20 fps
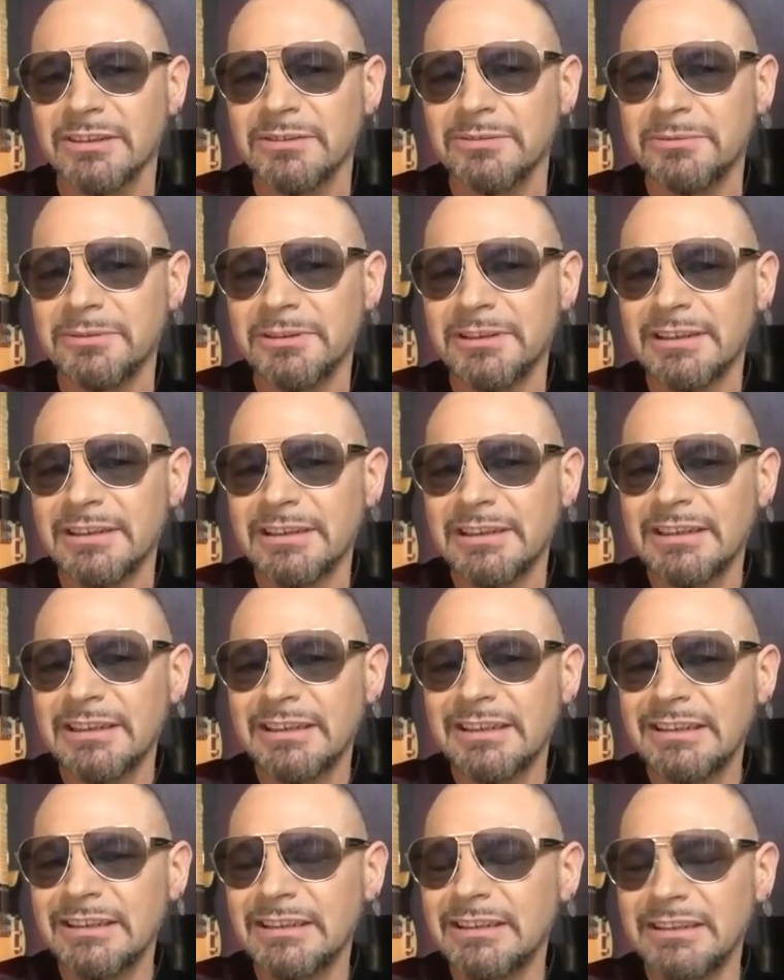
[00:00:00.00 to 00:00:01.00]
So
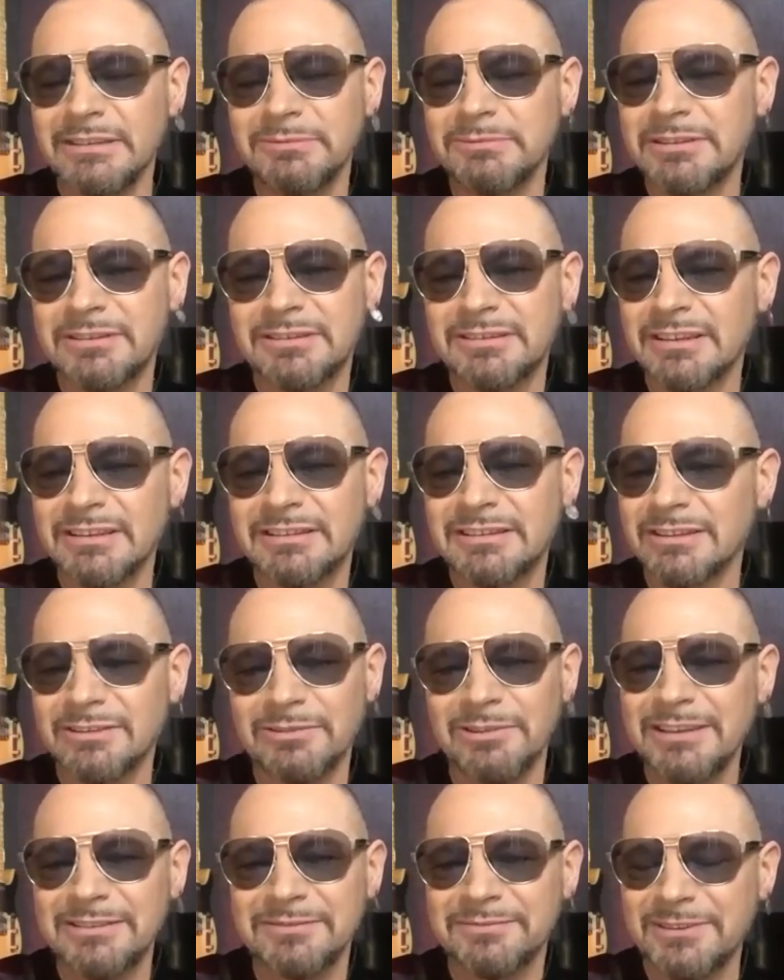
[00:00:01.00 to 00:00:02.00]
it's a
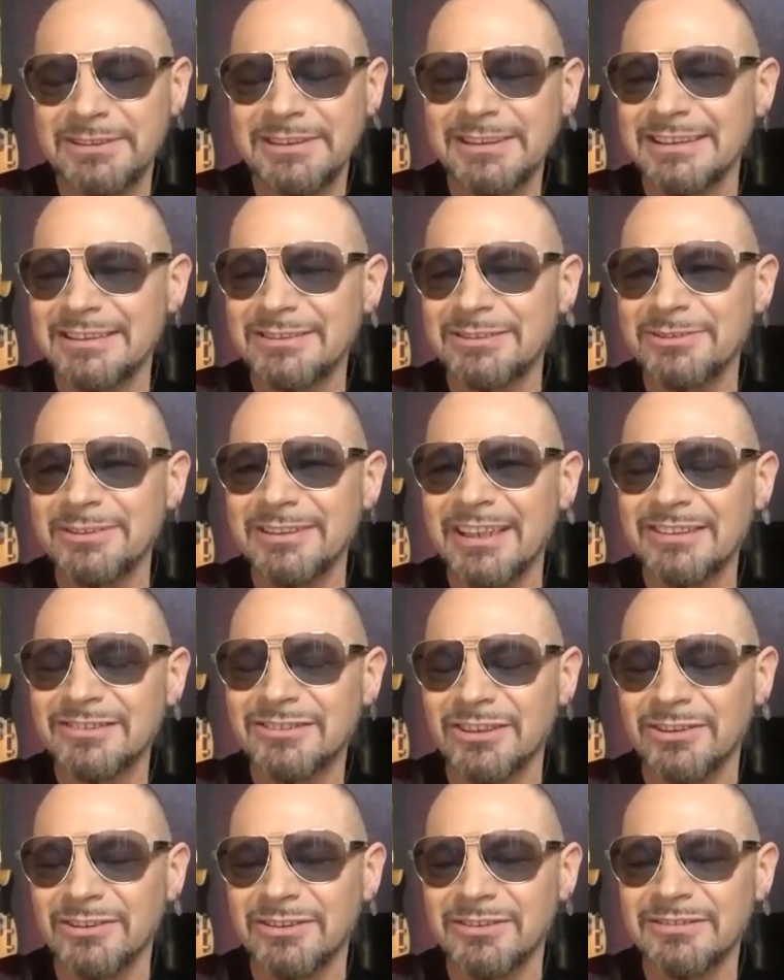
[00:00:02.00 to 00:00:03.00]
great feeling doing that
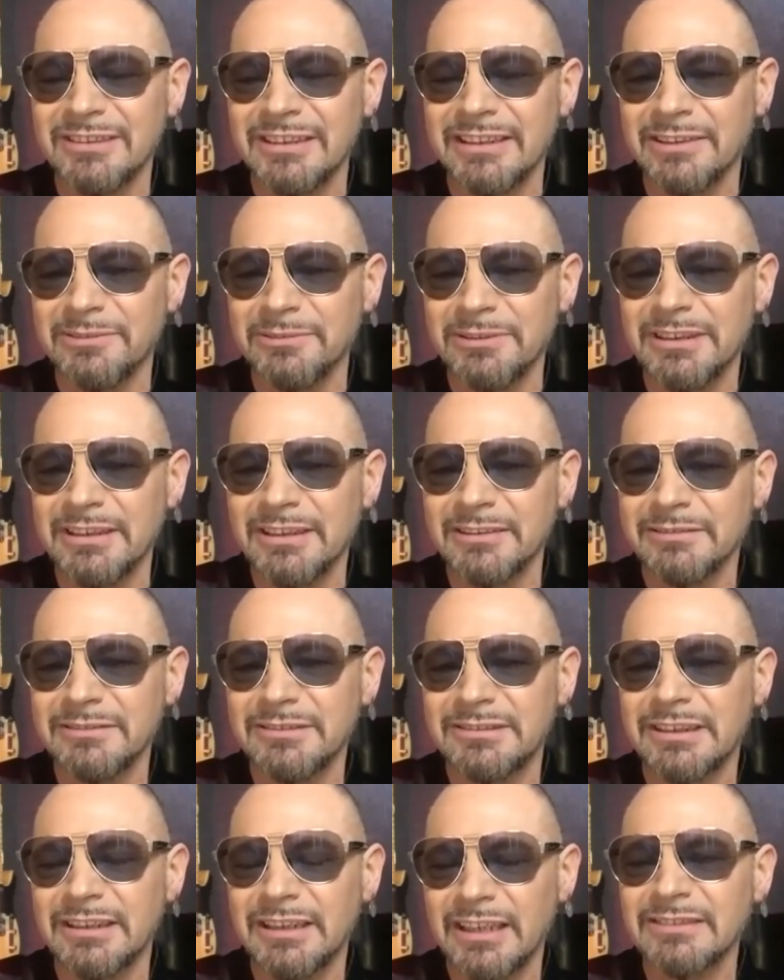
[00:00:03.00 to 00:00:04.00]
song now, and
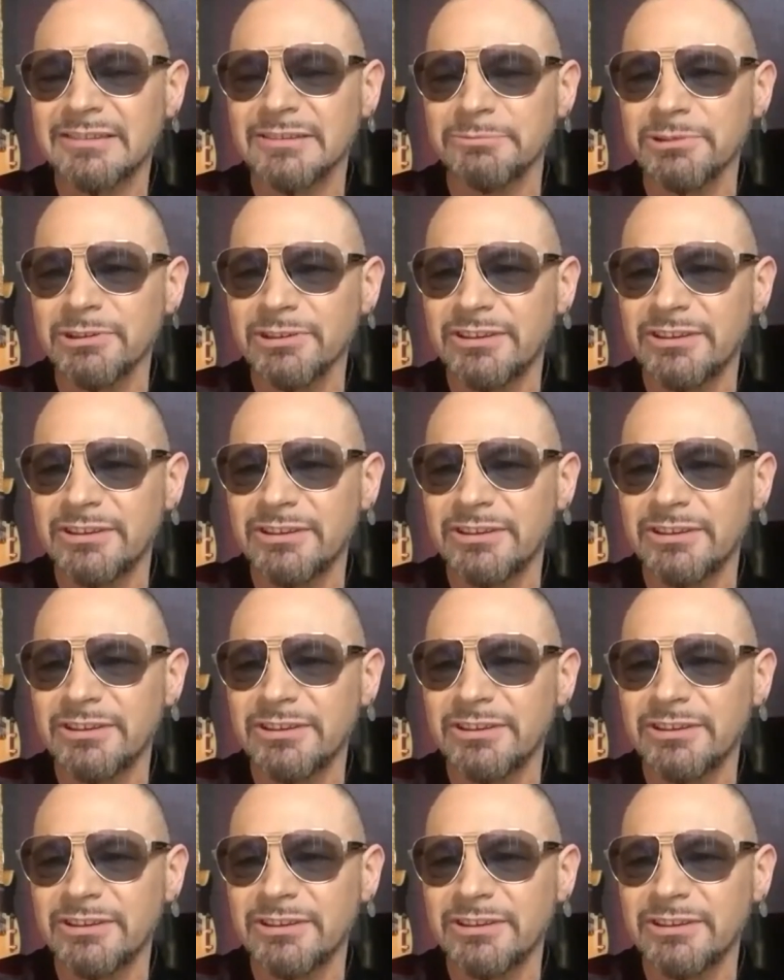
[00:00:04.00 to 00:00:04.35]
it has a